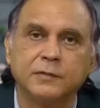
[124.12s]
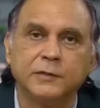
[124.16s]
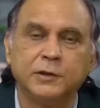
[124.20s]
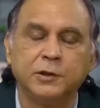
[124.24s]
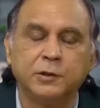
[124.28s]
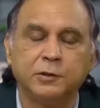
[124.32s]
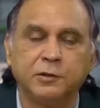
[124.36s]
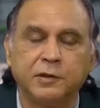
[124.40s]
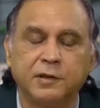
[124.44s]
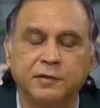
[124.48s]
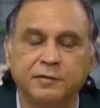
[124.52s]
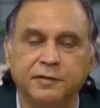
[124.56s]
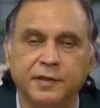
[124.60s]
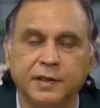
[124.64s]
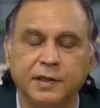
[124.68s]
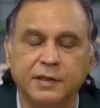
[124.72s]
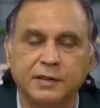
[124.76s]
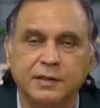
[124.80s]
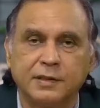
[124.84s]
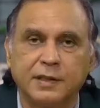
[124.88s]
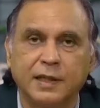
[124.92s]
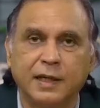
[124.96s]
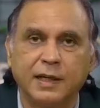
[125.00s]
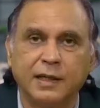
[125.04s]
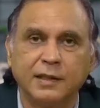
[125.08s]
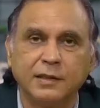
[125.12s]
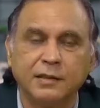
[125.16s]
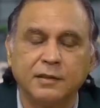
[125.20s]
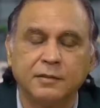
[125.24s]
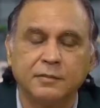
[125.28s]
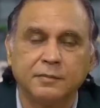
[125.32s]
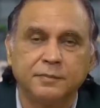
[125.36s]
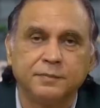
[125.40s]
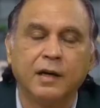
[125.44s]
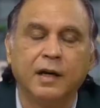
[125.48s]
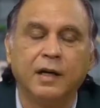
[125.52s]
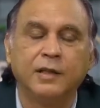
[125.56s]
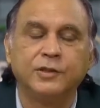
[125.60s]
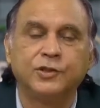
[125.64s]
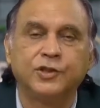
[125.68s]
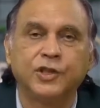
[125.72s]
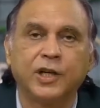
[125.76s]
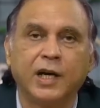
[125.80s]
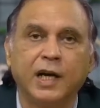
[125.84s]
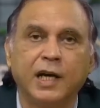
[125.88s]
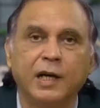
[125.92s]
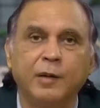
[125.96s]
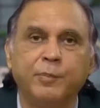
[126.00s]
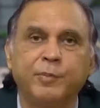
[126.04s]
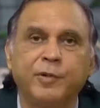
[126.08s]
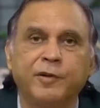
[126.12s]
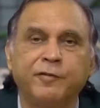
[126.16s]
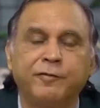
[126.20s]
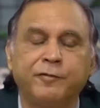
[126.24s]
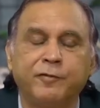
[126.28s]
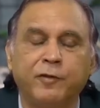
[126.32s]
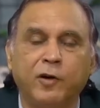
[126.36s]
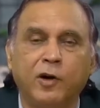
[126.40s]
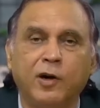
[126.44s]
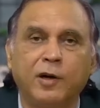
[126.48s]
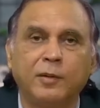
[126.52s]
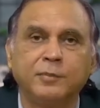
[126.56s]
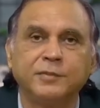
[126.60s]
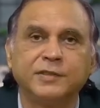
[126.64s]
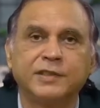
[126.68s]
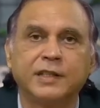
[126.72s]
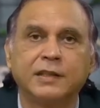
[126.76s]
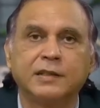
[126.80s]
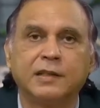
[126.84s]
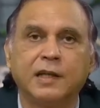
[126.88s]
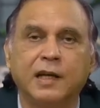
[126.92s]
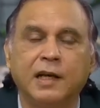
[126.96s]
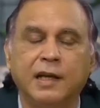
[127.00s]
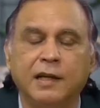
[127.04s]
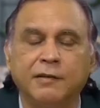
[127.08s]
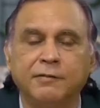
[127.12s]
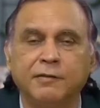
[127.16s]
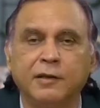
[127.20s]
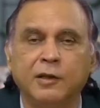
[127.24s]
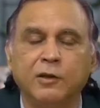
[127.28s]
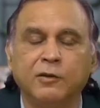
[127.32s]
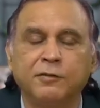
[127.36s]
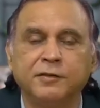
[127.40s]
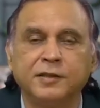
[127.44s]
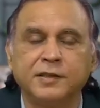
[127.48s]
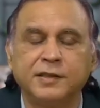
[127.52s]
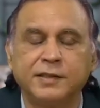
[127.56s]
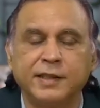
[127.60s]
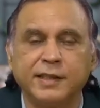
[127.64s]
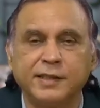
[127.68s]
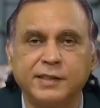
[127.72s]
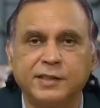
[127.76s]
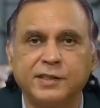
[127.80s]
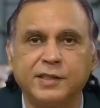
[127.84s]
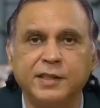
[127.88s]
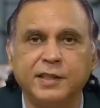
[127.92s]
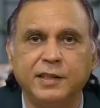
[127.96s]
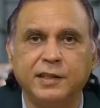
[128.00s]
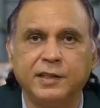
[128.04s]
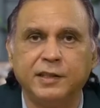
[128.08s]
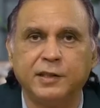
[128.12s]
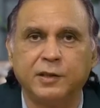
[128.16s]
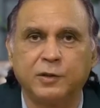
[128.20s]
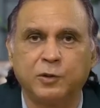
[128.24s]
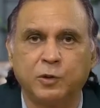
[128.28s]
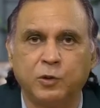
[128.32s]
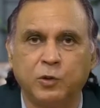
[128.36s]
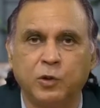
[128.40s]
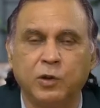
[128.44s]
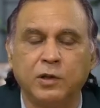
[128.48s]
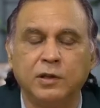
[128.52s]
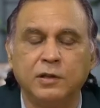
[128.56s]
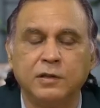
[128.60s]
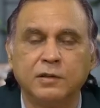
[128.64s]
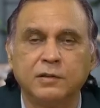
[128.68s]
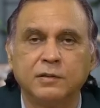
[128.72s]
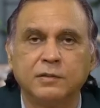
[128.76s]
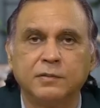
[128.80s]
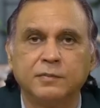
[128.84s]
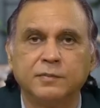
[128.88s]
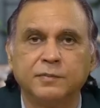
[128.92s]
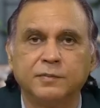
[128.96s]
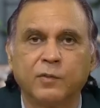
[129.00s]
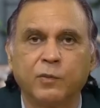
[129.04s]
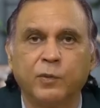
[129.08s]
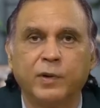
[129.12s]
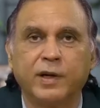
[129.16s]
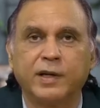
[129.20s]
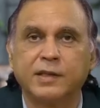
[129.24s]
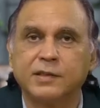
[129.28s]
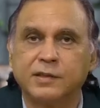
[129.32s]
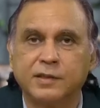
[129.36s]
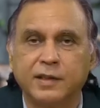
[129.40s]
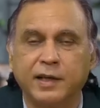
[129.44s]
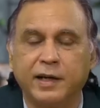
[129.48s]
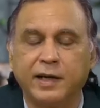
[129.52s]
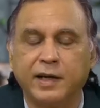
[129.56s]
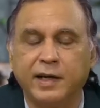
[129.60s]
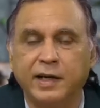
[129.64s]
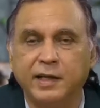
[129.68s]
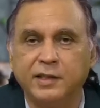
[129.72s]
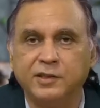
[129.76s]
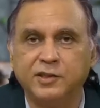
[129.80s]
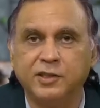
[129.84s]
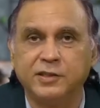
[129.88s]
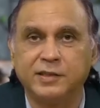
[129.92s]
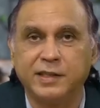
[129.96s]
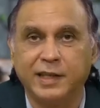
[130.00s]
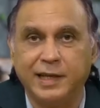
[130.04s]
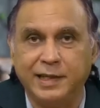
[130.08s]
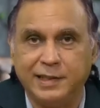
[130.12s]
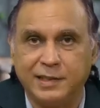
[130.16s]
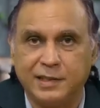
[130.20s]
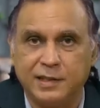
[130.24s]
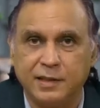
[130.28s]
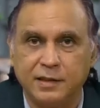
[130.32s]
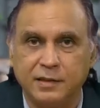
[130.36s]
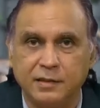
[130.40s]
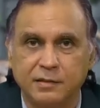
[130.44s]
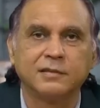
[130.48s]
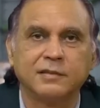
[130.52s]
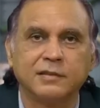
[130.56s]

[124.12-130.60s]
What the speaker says: You reverse that, a child performs at the level of a 16-year-old, whereas their age is 8.